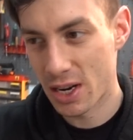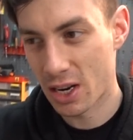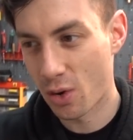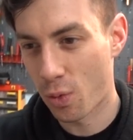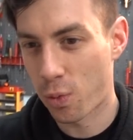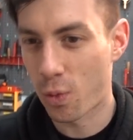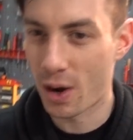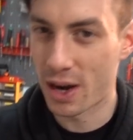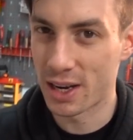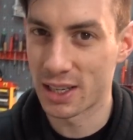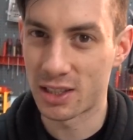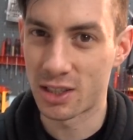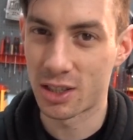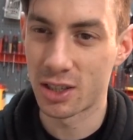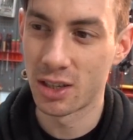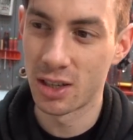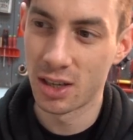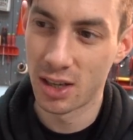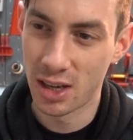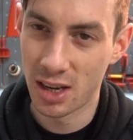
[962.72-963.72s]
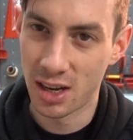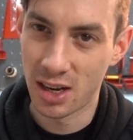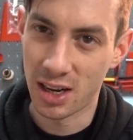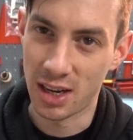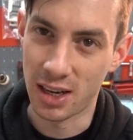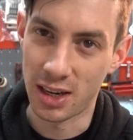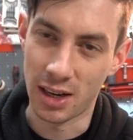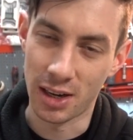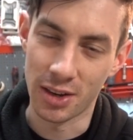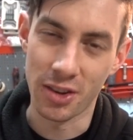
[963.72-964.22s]
are quite
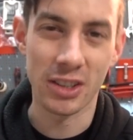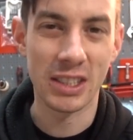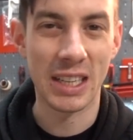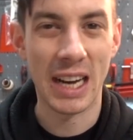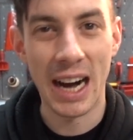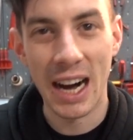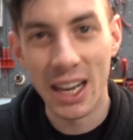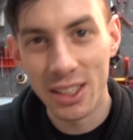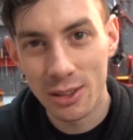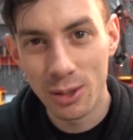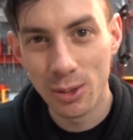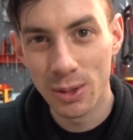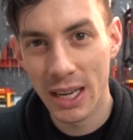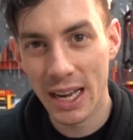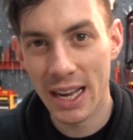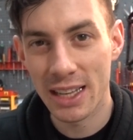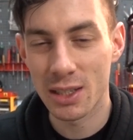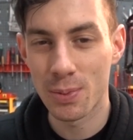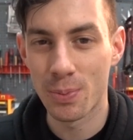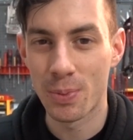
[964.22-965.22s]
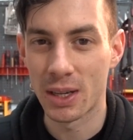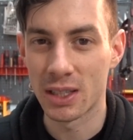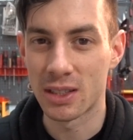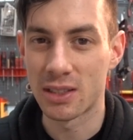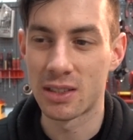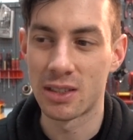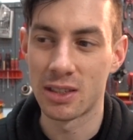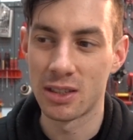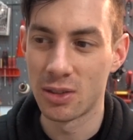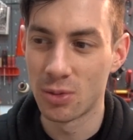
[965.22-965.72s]
uh, not hard to get,
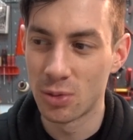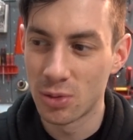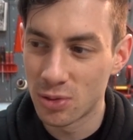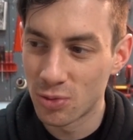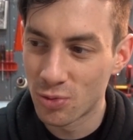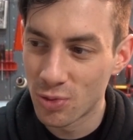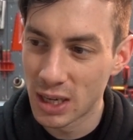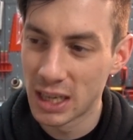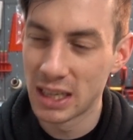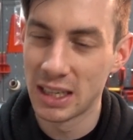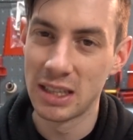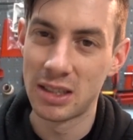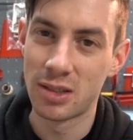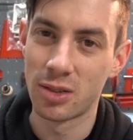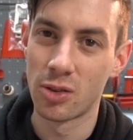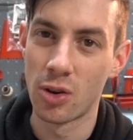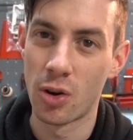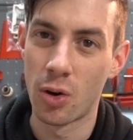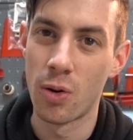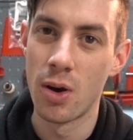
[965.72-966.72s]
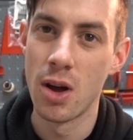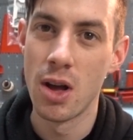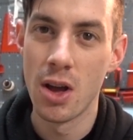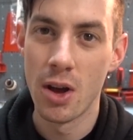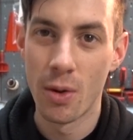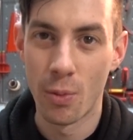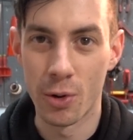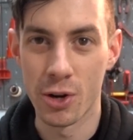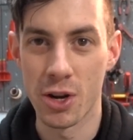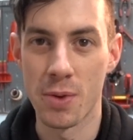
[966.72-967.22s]
but you really need to know
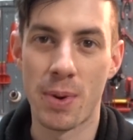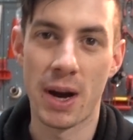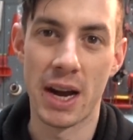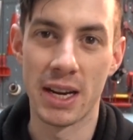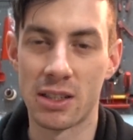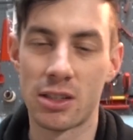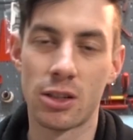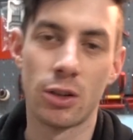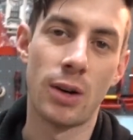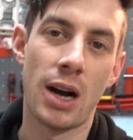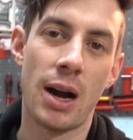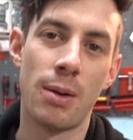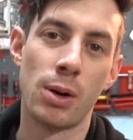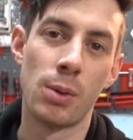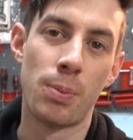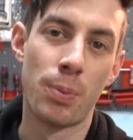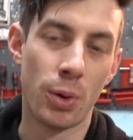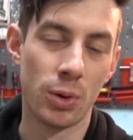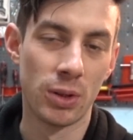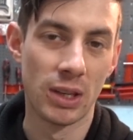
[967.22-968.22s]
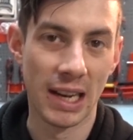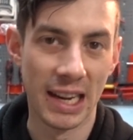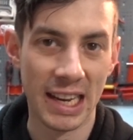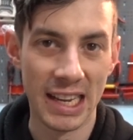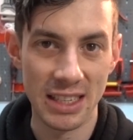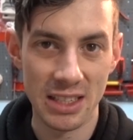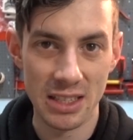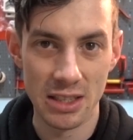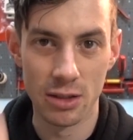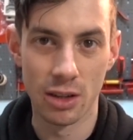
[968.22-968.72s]
what you're buying. So I will put
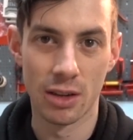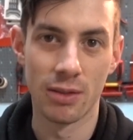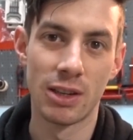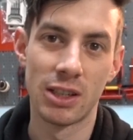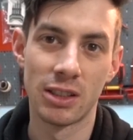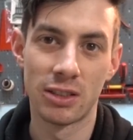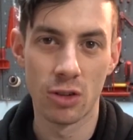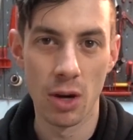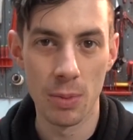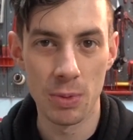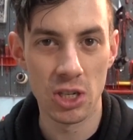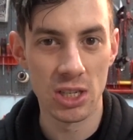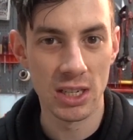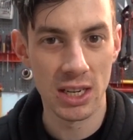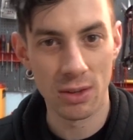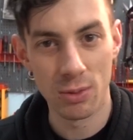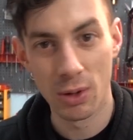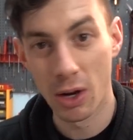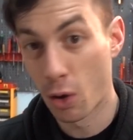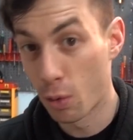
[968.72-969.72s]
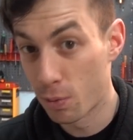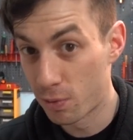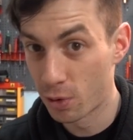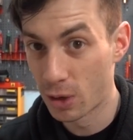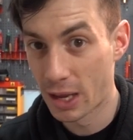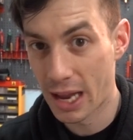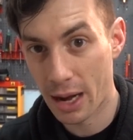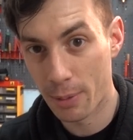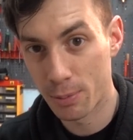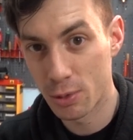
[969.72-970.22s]
links into the description that will
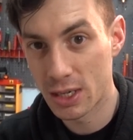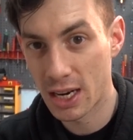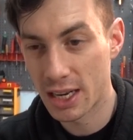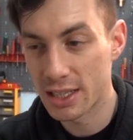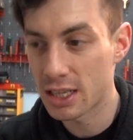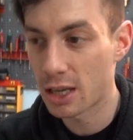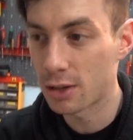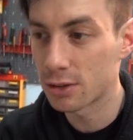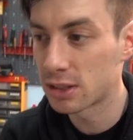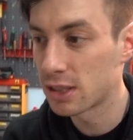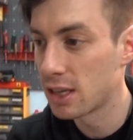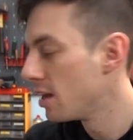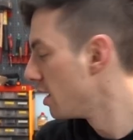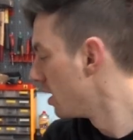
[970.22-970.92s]
hopefully help you guys out